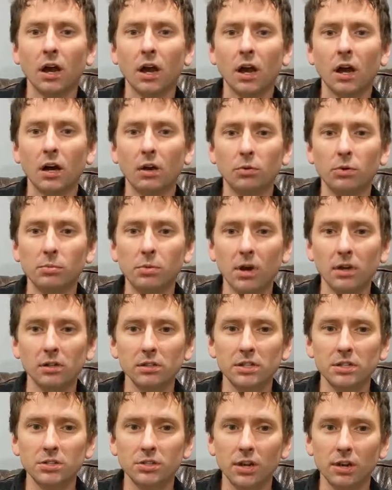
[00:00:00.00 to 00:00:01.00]
We
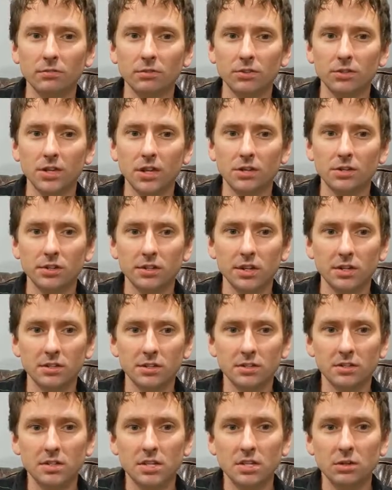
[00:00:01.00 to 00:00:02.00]
model each conversation as
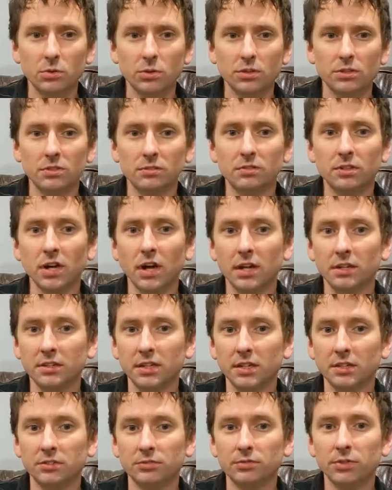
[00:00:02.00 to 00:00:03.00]
a sequence of
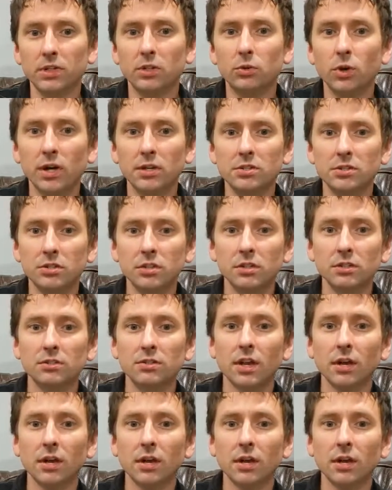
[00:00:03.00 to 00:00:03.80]
context-free questions,